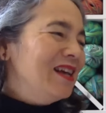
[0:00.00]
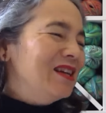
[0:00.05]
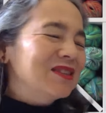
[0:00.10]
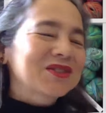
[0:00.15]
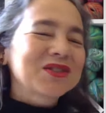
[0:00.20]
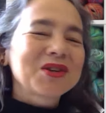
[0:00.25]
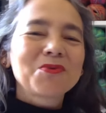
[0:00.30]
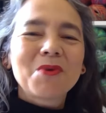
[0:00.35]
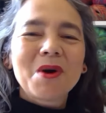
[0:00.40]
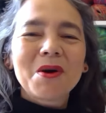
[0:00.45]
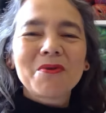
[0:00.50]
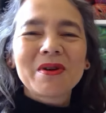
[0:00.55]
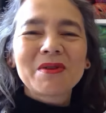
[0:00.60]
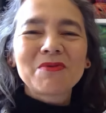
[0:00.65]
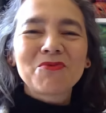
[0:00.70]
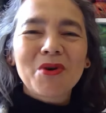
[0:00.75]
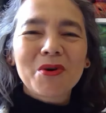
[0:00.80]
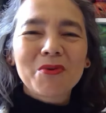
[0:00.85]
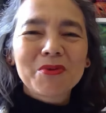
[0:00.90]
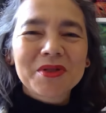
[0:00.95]
So what
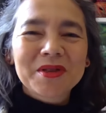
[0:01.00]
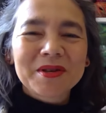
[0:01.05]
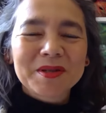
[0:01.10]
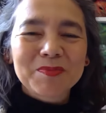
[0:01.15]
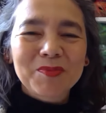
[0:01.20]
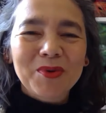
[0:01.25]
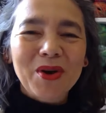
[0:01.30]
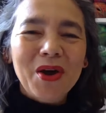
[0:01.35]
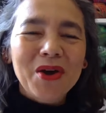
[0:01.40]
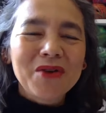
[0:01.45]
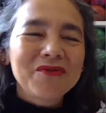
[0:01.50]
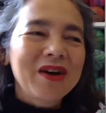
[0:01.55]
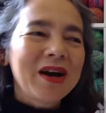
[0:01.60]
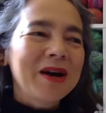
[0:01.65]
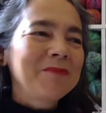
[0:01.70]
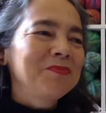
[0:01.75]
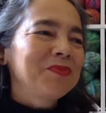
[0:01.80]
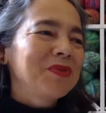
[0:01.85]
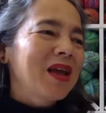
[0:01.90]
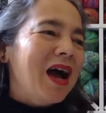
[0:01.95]
went wrong with this
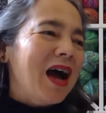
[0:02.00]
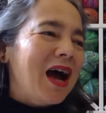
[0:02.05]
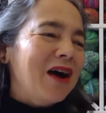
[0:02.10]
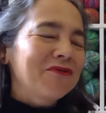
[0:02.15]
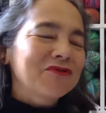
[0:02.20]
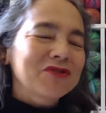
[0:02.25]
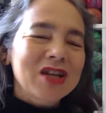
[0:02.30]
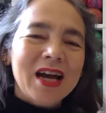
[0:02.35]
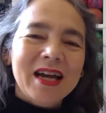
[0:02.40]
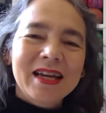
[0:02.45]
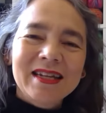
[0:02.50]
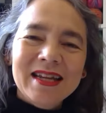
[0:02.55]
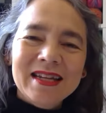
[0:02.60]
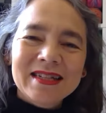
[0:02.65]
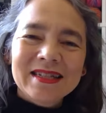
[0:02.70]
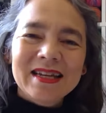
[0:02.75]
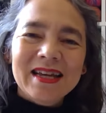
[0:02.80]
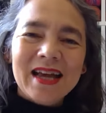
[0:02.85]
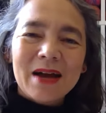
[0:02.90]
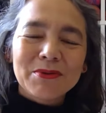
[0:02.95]
pullover? After I
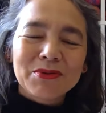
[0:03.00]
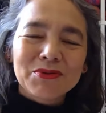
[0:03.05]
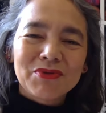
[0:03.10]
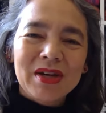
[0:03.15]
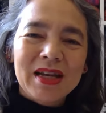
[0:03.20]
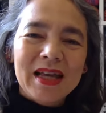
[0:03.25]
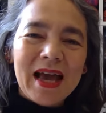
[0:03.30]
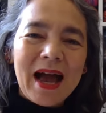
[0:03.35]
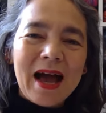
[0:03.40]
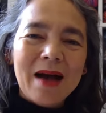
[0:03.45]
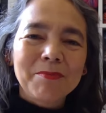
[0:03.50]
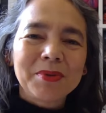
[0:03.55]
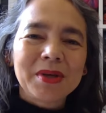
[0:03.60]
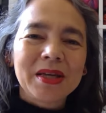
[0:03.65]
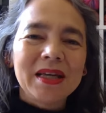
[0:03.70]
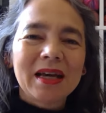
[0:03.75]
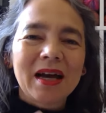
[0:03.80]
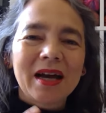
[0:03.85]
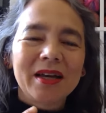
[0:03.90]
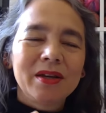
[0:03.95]
knit it, I was really
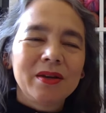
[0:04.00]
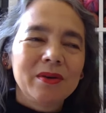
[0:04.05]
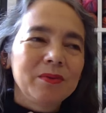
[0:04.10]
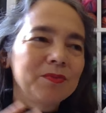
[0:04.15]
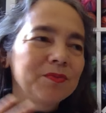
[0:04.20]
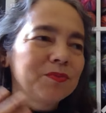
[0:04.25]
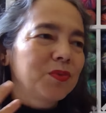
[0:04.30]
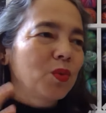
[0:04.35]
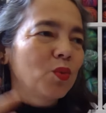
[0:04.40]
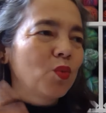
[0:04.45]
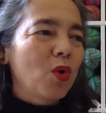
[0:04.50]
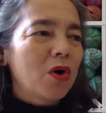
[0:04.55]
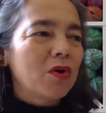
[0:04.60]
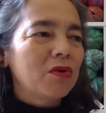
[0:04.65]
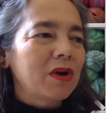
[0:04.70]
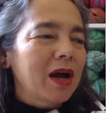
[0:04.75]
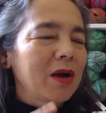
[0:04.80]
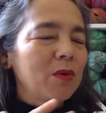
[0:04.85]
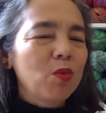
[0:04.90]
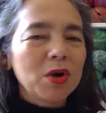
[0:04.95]
happy. I
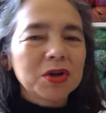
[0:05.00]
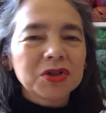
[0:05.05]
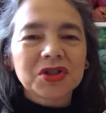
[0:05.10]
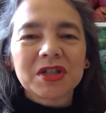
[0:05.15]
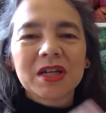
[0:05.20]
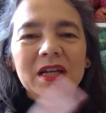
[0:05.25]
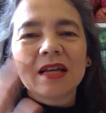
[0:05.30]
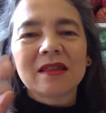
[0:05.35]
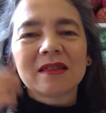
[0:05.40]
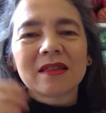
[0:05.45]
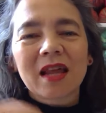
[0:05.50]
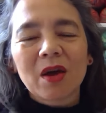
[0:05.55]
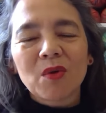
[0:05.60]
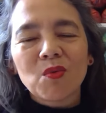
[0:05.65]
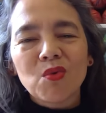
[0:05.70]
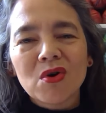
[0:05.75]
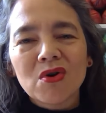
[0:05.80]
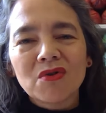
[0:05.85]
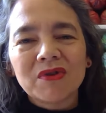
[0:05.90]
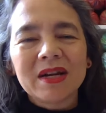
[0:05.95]
washed it and I
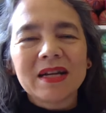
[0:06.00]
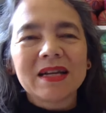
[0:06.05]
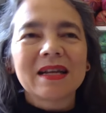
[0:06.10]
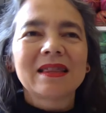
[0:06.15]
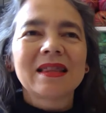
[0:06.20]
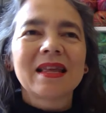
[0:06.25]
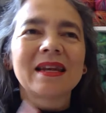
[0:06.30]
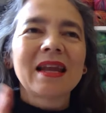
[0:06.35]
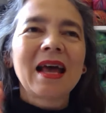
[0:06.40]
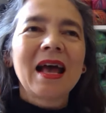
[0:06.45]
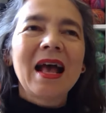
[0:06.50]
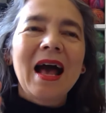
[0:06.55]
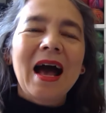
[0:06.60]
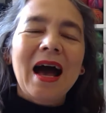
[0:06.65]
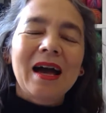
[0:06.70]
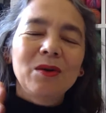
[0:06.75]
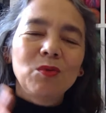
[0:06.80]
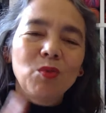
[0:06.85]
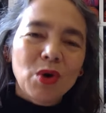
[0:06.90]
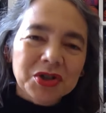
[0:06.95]
wore it and then
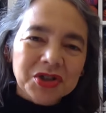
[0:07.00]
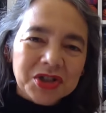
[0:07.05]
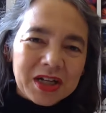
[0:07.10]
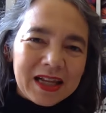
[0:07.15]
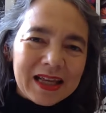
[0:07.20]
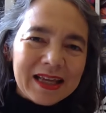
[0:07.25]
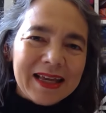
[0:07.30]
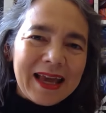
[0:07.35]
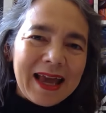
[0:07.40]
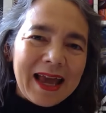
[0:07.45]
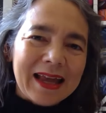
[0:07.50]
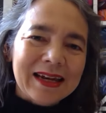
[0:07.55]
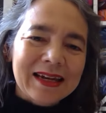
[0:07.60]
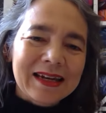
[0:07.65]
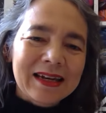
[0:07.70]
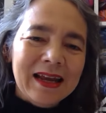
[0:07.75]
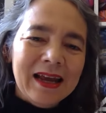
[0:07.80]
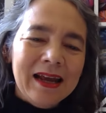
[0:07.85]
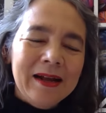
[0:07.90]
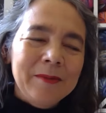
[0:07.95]
I washed it
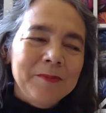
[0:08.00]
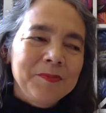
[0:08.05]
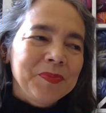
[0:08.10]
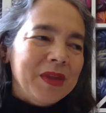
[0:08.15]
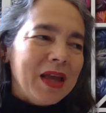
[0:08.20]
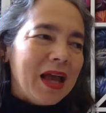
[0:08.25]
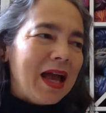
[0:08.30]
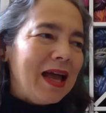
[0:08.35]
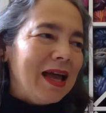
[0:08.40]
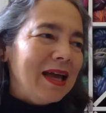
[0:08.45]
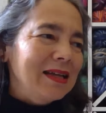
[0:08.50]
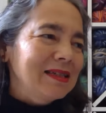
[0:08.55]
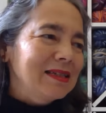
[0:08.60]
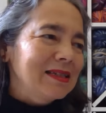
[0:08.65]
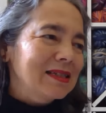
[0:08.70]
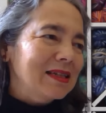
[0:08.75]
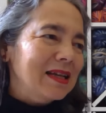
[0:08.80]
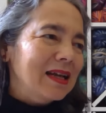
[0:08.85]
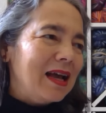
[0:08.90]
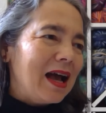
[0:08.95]
again
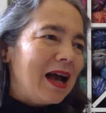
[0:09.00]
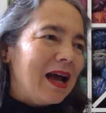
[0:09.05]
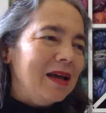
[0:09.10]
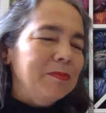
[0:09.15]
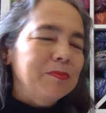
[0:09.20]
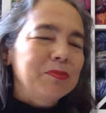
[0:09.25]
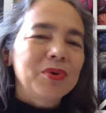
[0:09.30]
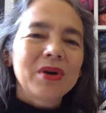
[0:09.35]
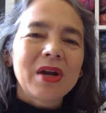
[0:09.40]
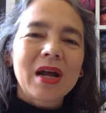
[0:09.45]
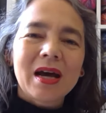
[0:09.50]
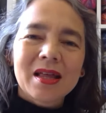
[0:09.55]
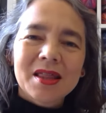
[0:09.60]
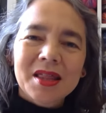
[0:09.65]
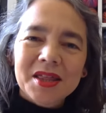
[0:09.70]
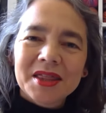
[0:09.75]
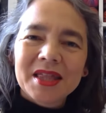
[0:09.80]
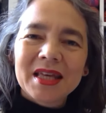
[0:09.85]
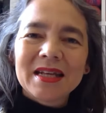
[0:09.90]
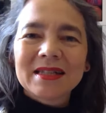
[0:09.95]
and I put
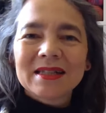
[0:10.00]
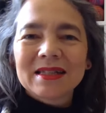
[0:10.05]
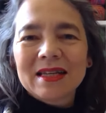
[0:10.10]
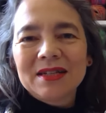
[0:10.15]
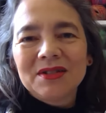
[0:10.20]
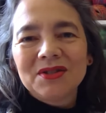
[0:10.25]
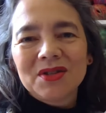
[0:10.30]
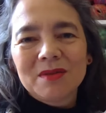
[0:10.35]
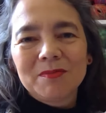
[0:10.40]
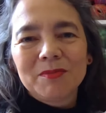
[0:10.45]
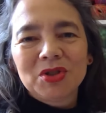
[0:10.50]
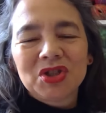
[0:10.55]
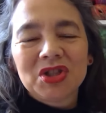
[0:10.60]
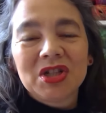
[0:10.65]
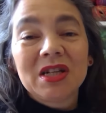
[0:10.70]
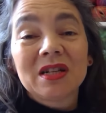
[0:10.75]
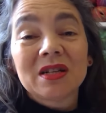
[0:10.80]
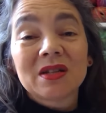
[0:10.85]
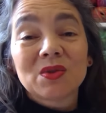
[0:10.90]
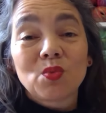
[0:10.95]
other things into the
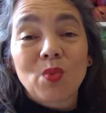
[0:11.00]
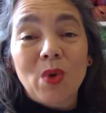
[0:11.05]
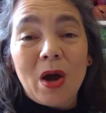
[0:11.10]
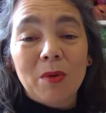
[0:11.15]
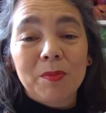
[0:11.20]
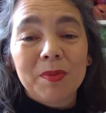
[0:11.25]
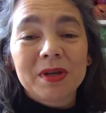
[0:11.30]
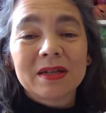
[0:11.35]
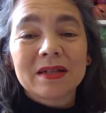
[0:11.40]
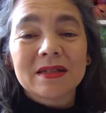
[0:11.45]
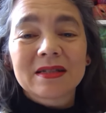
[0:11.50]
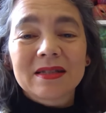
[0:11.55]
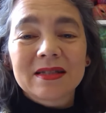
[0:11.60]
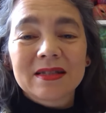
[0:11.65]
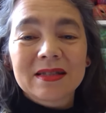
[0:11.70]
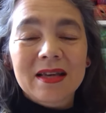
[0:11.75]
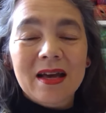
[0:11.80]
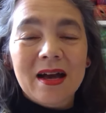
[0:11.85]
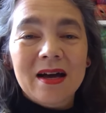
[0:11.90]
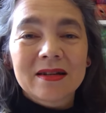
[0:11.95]
machine as well because
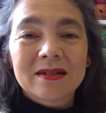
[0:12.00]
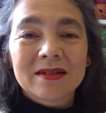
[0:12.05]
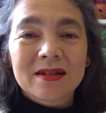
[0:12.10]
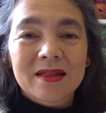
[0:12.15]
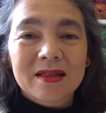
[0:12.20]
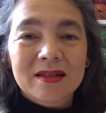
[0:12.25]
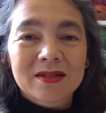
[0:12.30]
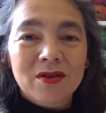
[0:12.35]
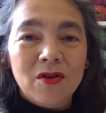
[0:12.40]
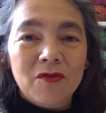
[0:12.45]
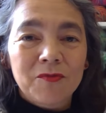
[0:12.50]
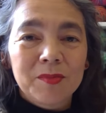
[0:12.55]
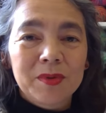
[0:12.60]
this yarn, the soft